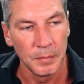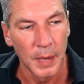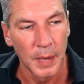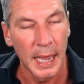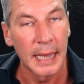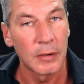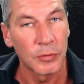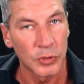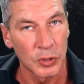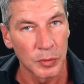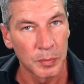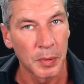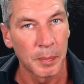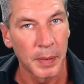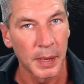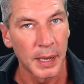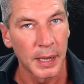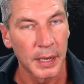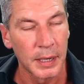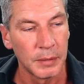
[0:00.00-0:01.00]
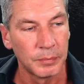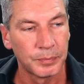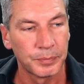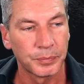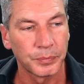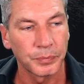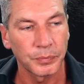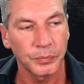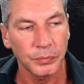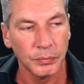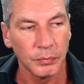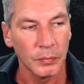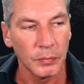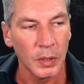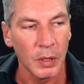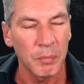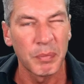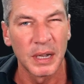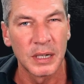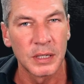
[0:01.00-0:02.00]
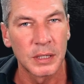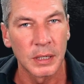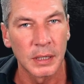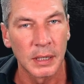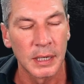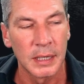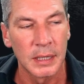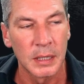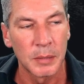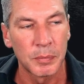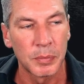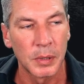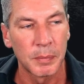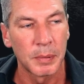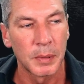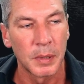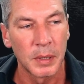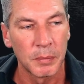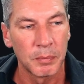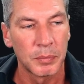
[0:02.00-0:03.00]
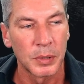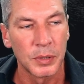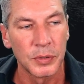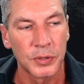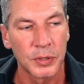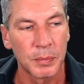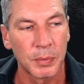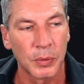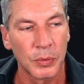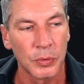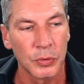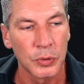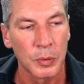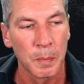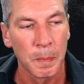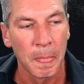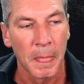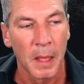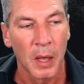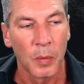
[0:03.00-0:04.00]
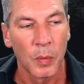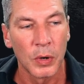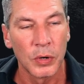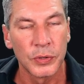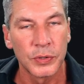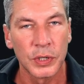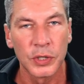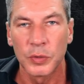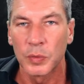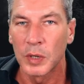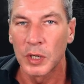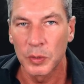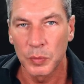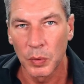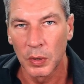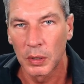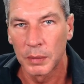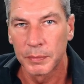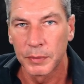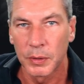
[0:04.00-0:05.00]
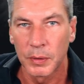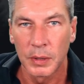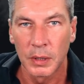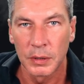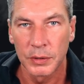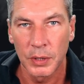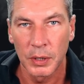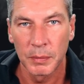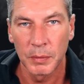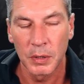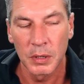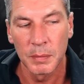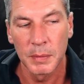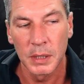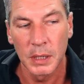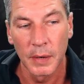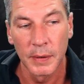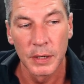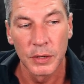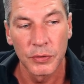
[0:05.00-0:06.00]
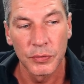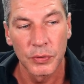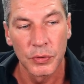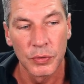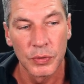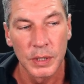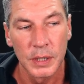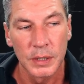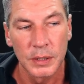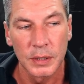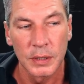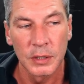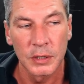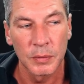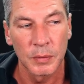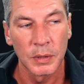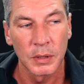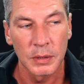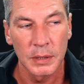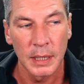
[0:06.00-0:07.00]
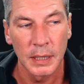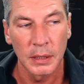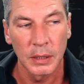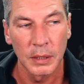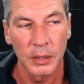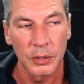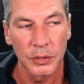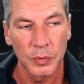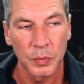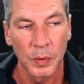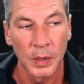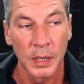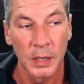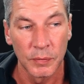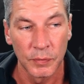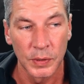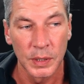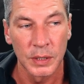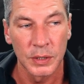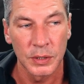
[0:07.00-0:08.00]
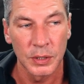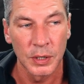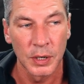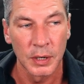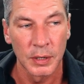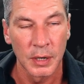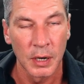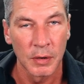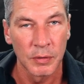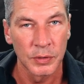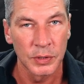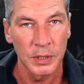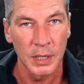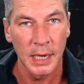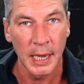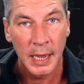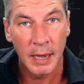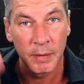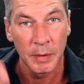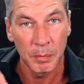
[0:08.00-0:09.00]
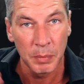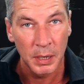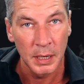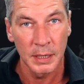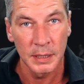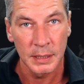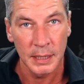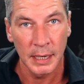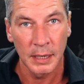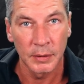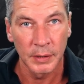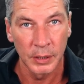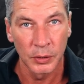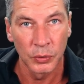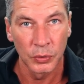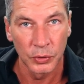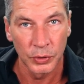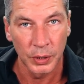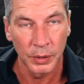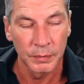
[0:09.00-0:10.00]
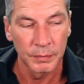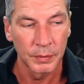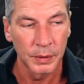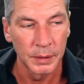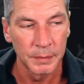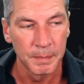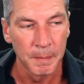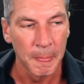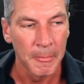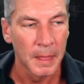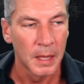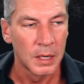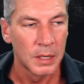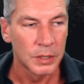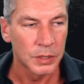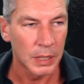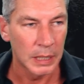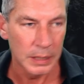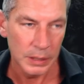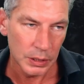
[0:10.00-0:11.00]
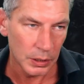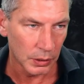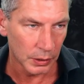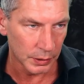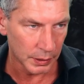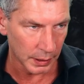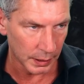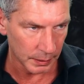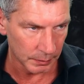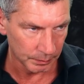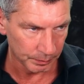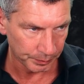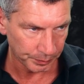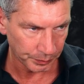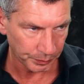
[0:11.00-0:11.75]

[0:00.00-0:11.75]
How to prepare, basically, the preparing principles. Whereas this week's what I'm doing is I'm going to be going through these things we looked at last week for this scenario and see how it plays out in order, right? So that's the idea.